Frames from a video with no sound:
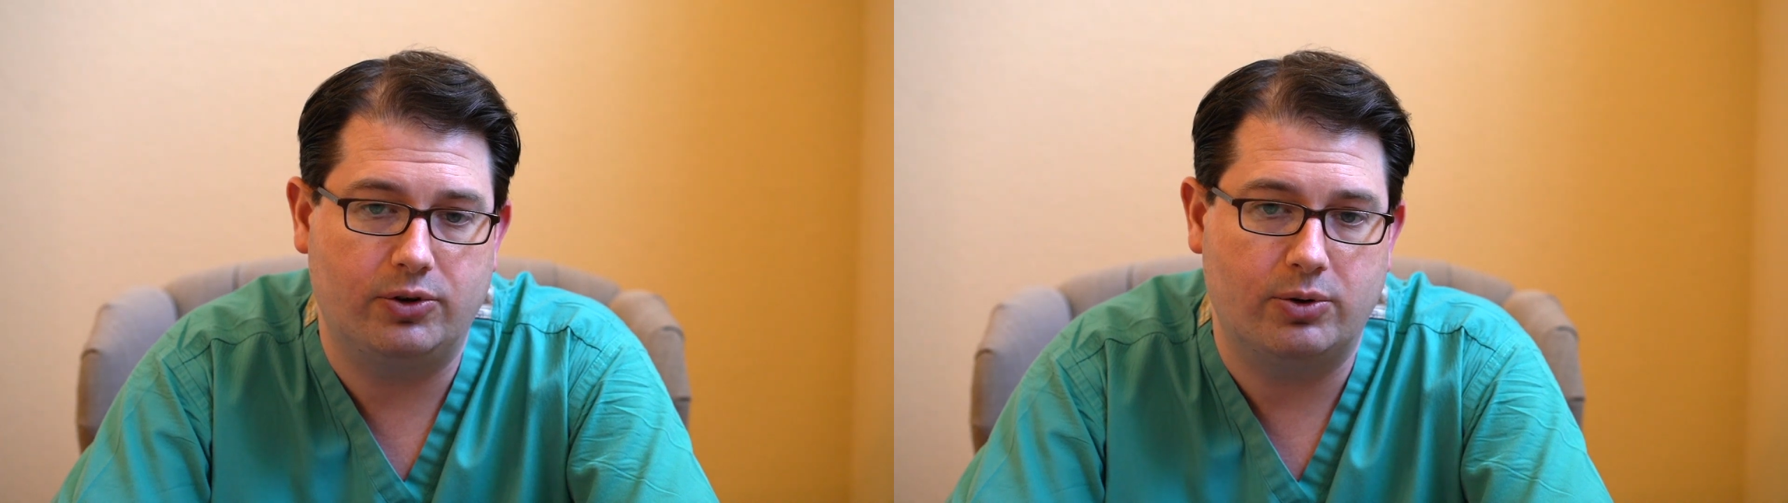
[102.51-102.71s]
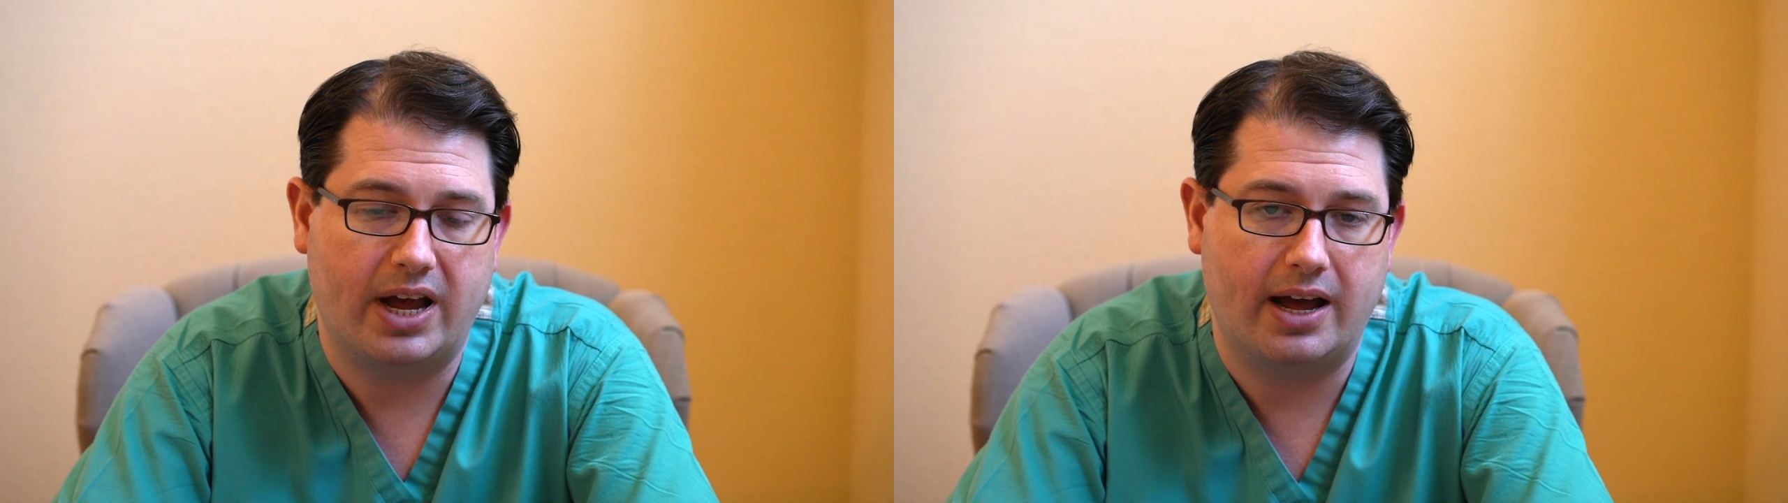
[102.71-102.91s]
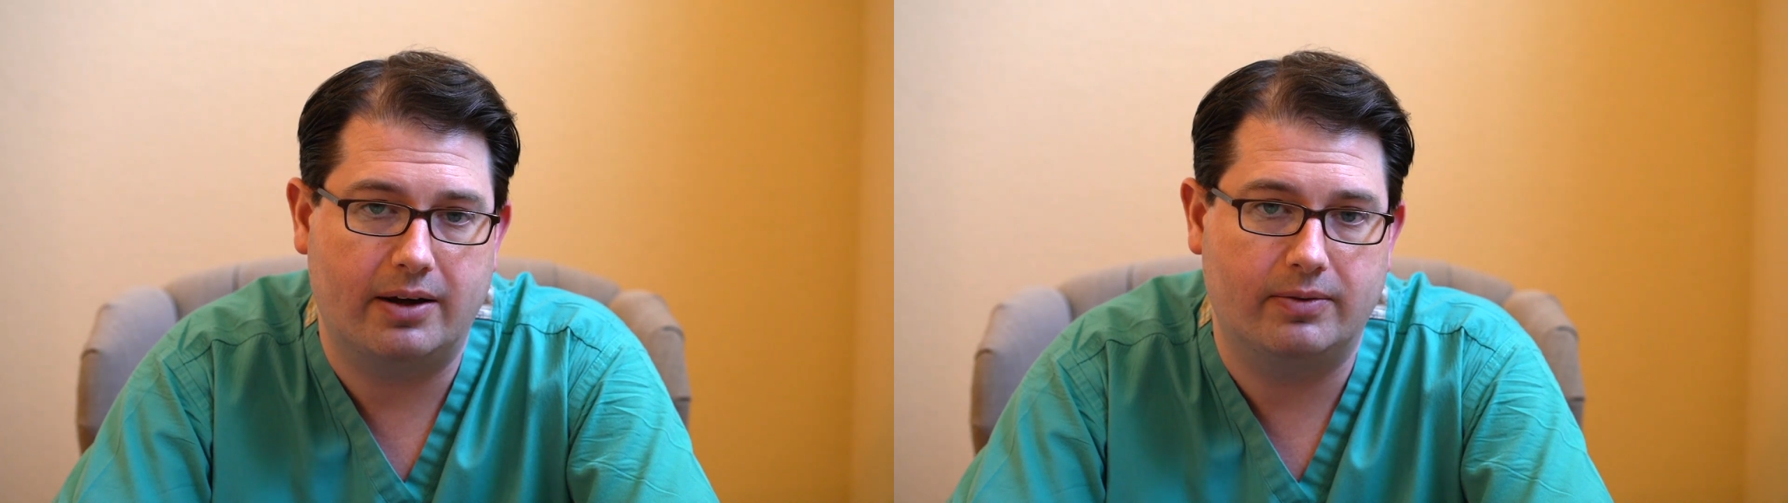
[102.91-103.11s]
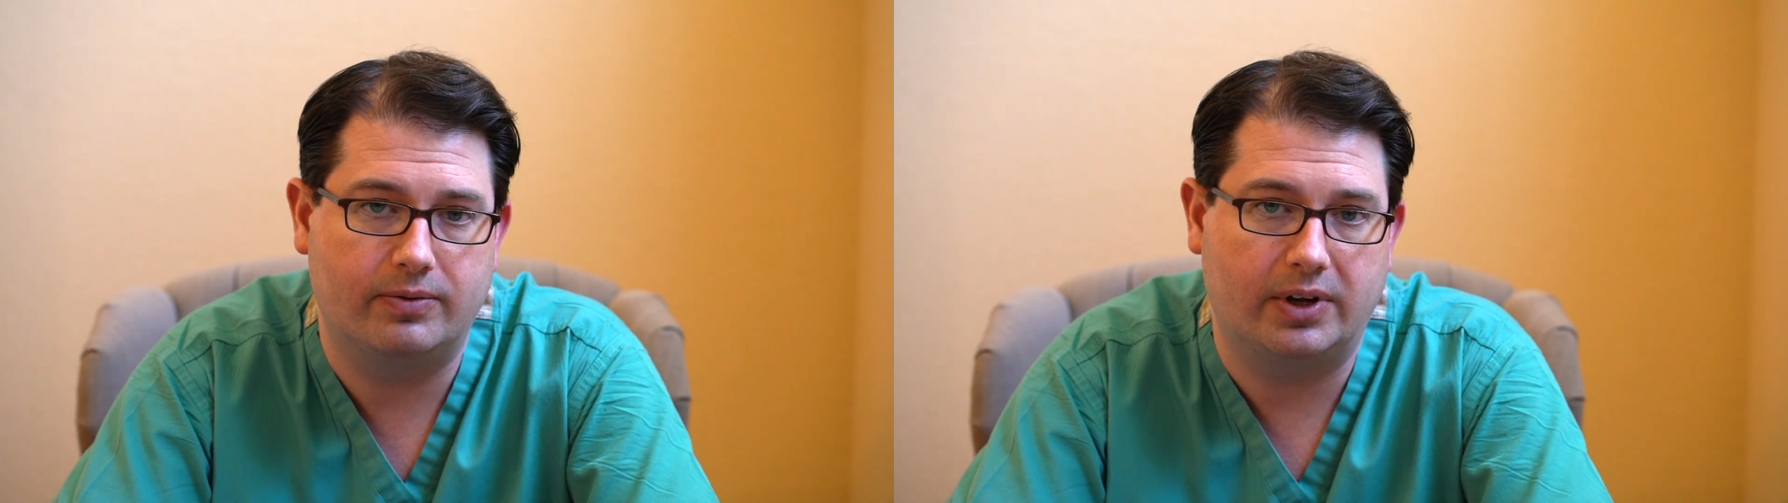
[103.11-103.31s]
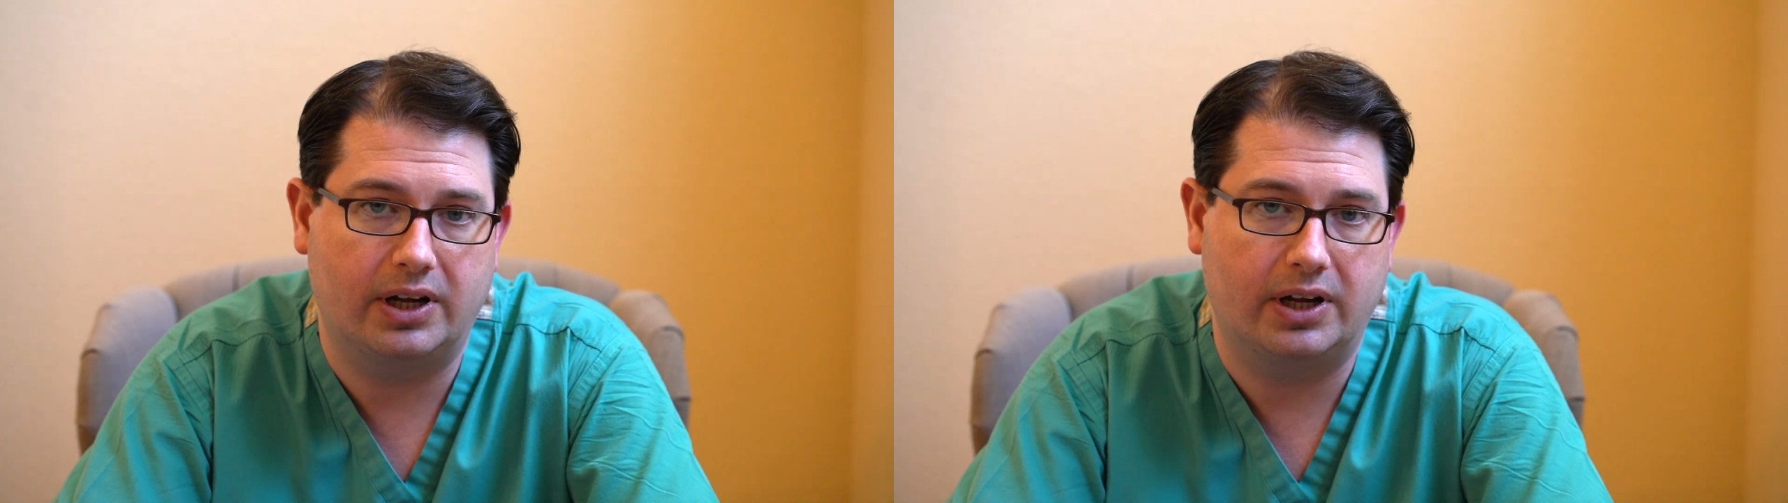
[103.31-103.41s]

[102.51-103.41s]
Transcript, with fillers: you have